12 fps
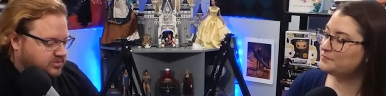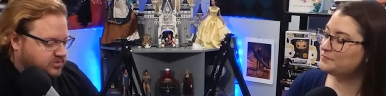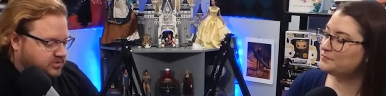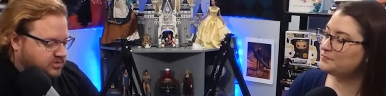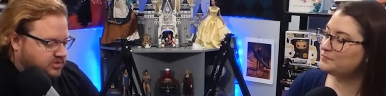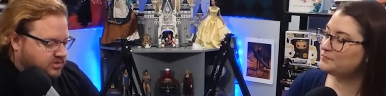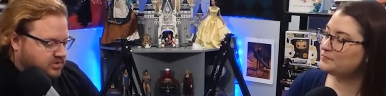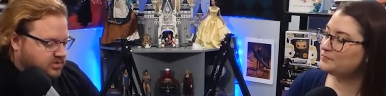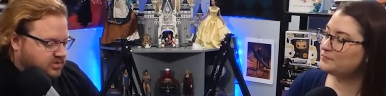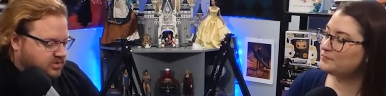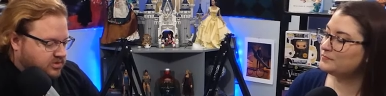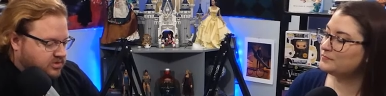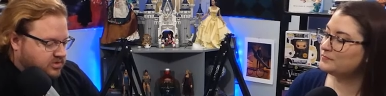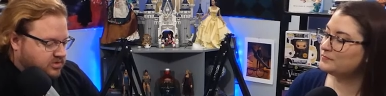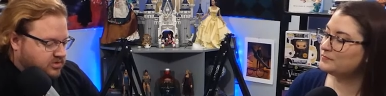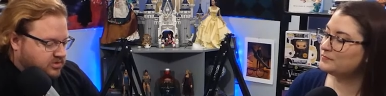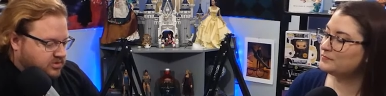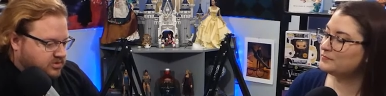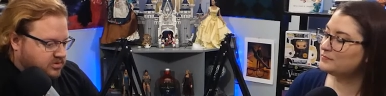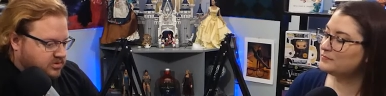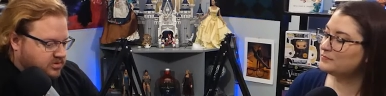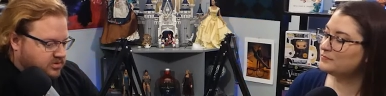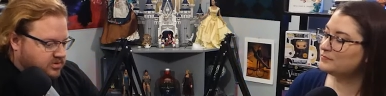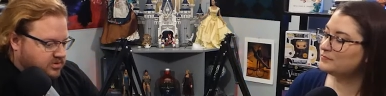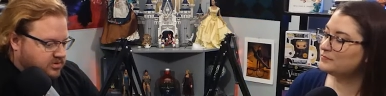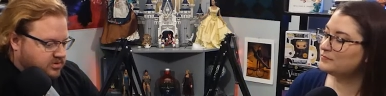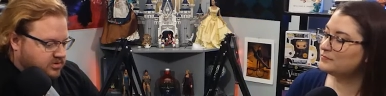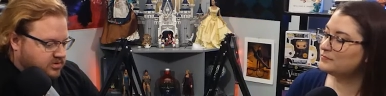(no one is talking)